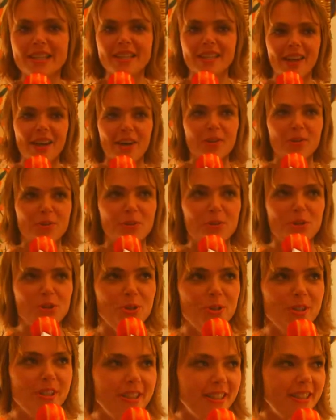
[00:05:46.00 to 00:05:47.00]
Lounge.
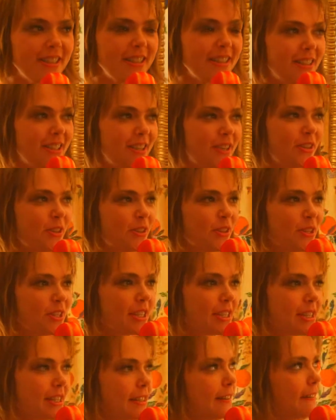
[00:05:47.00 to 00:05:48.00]
This
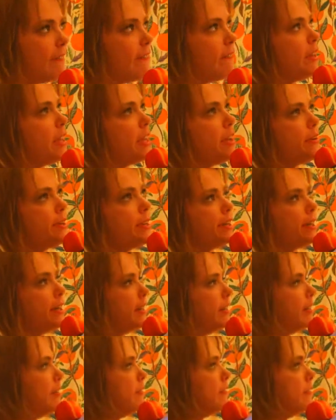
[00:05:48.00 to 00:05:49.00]
is a very
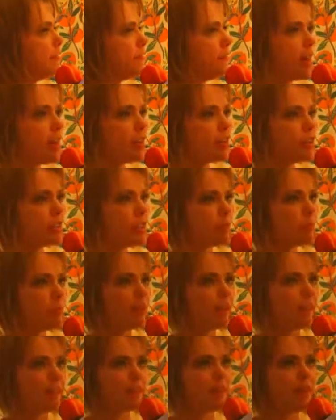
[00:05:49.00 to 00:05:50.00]

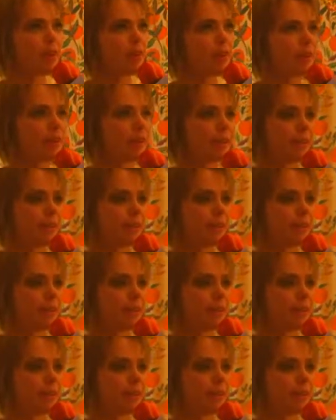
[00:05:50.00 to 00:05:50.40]
fashionable and very